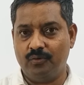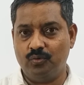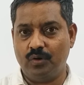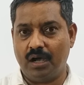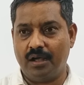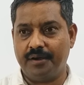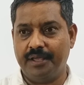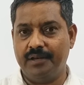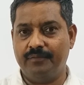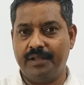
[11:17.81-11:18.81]
who are
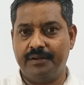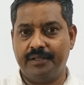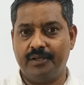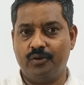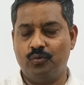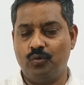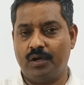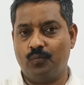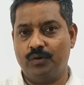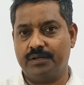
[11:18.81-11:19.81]
inventing and who
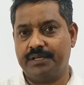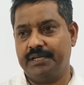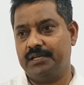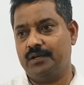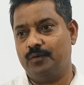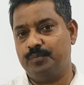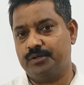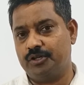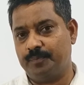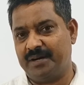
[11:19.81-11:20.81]
are working in
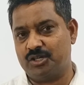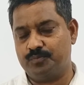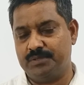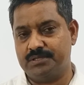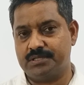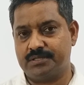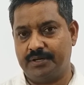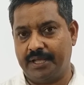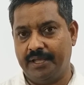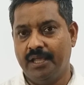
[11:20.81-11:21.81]
government departments
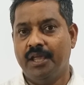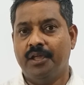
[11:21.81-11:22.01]
today,